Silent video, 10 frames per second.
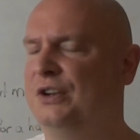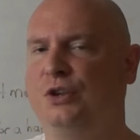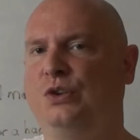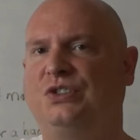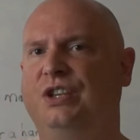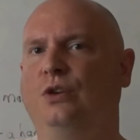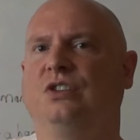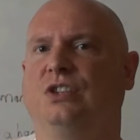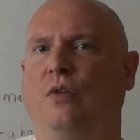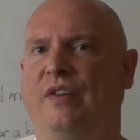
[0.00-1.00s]
do you see
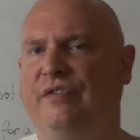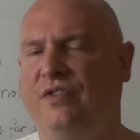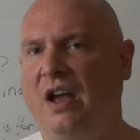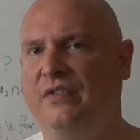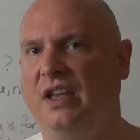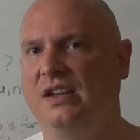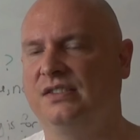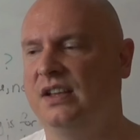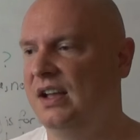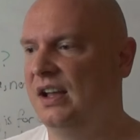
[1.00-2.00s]
yourself in 5
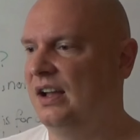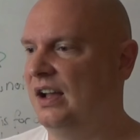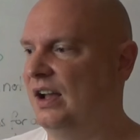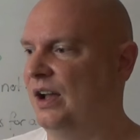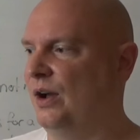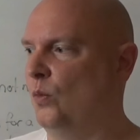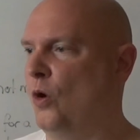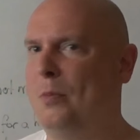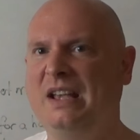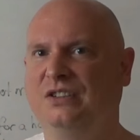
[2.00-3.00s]
years?
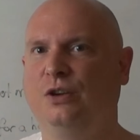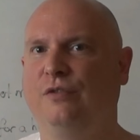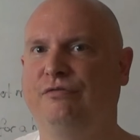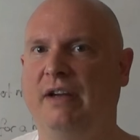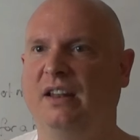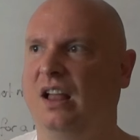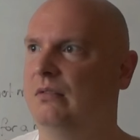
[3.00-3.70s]
What makes a good friend?